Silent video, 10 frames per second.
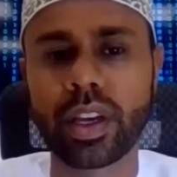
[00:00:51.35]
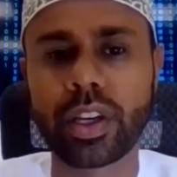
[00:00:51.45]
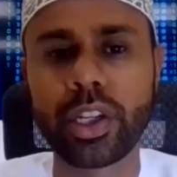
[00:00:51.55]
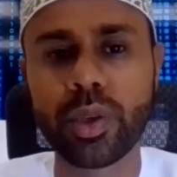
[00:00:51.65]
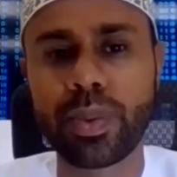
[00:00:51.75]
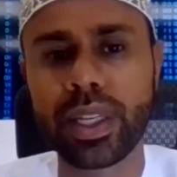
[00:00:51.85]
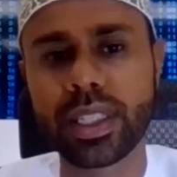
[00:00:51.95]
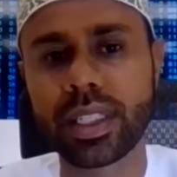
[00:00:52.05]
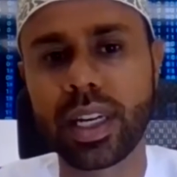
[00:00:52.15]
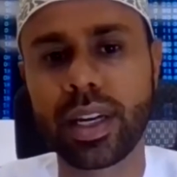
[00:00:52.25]
Could you
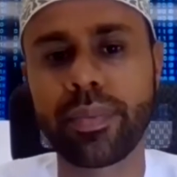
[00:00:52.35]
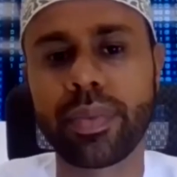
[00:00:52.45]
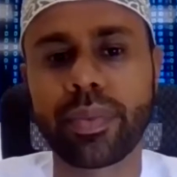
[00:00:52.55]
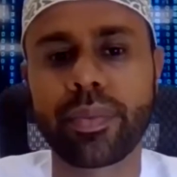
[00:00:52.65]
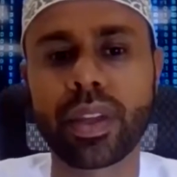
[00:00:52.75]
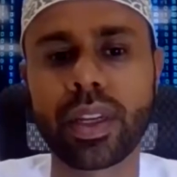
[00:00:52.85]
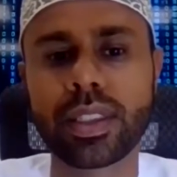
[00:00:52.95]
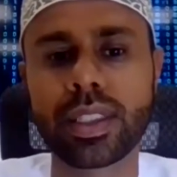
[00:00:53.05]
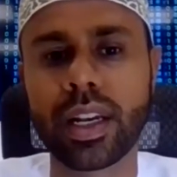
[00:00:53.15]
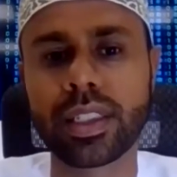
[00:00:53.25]
please
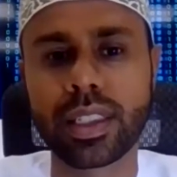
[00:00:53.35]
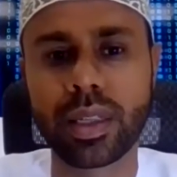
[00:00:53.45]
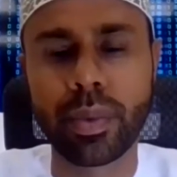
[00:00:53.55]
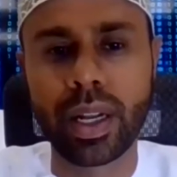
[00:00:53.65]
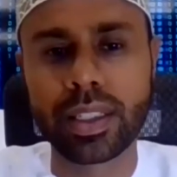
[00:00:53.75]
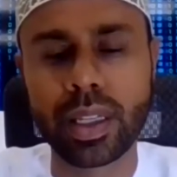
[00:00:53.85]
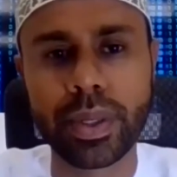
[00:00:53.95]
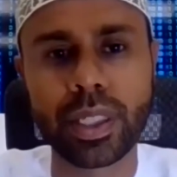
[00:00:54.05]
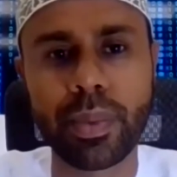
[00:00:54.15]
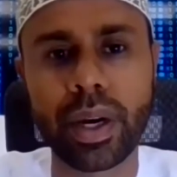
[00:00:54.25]
tell us a little
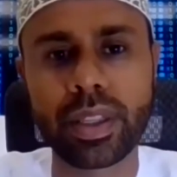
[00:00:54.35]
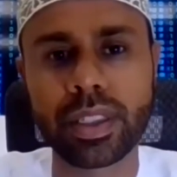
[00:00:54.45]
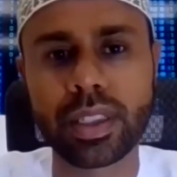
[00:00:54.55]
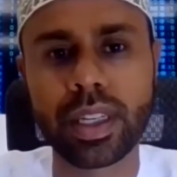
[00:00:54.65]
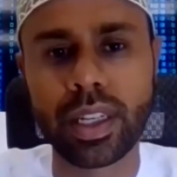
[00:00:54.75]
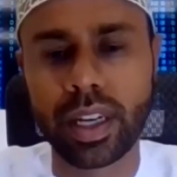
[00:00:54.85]
bit about these